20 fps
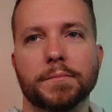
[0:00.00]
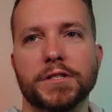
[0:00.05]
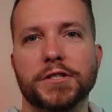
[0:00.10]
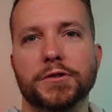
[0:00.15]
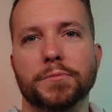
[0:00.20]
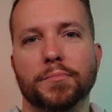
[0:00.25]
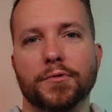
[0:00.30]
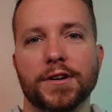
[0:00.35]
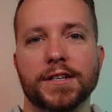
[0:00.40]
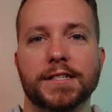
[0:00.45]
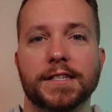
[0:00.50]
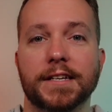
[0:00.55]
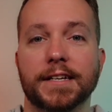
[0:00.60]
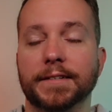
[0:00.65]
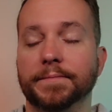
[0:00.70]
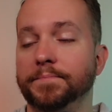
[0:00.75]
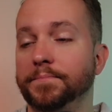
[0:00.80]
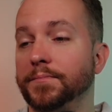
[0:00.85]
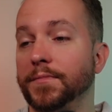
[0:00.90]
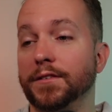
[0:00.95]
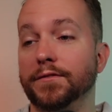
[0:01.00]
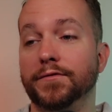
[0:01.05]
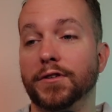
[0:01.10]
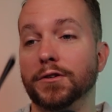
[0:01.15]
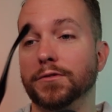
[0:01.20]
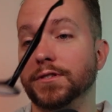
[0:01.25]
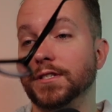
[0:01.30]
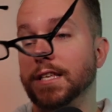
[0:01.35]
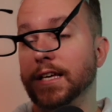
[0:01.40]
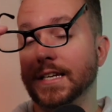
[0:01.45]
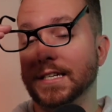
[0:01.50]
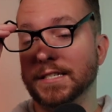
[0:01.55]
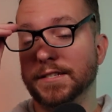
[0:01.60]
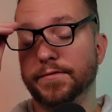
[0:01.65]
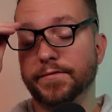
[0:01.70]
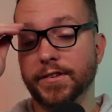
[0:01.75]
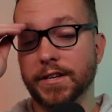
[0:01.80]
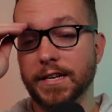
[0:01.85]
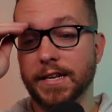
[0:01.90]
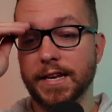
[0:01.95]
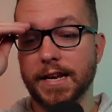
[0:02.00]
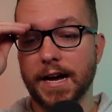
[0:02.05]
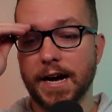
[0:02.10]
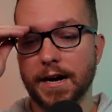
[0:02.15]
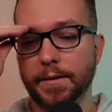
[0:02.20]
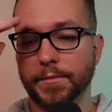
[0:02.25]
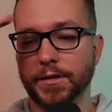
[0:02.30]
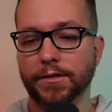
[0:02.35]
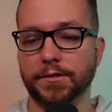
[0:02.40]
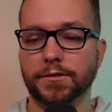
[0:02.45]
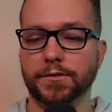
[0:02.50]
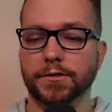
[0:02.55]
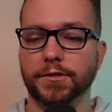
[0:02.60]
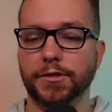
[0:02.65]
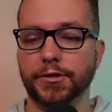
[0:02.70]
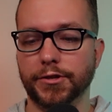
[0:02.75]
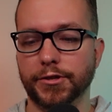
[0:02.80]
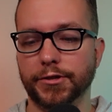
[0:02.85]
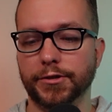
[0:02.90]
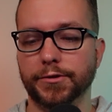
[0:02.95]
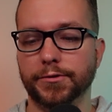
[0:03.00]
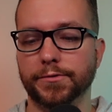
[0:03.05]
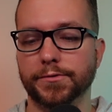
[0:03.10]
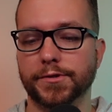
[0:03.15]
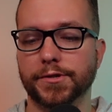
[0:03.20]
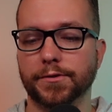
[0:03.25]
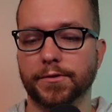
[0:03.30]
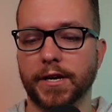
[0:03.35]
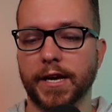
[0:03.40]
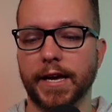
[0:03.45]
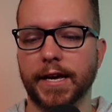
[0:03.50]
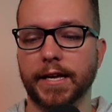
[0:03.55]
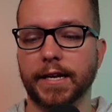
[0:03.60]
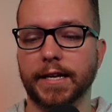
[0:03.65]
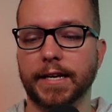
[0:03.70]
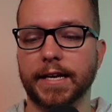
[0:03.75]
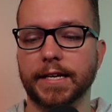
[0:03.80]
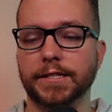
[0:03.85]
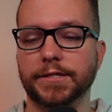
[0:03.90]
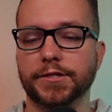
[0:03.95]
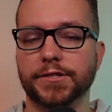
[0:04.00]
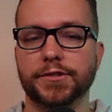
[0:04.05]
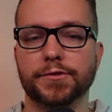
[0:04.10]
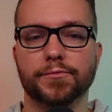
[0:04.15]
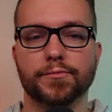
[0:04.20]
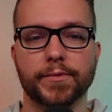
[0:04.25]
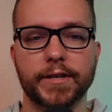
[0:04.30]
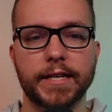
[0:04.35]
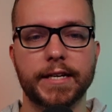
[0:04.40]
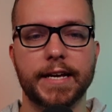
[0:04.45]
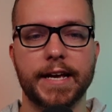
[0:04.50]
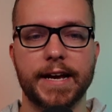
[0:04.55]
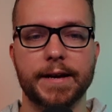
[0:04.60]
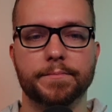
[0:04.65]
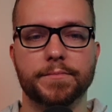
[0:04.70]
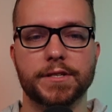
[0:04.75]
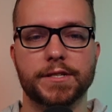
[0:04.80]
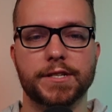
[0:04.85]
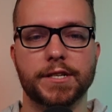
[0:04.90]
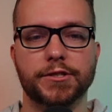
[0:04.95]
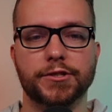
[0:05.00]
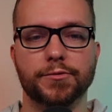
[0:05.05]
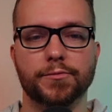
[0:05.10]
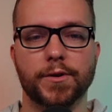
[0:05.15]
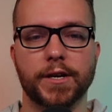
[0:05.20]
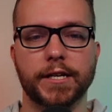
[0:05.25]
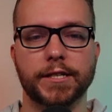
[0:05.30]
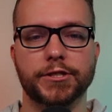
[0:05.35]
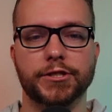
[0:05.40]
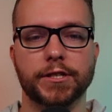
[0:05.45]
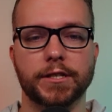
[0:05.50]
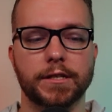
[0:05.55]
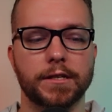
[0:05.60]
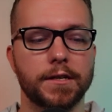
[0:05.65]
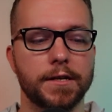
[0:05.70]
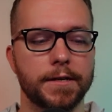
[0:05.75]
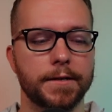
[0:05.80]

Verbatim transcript: Mr. President. Folks, that is phenomenal news. Okay. And again, just to recap the situation,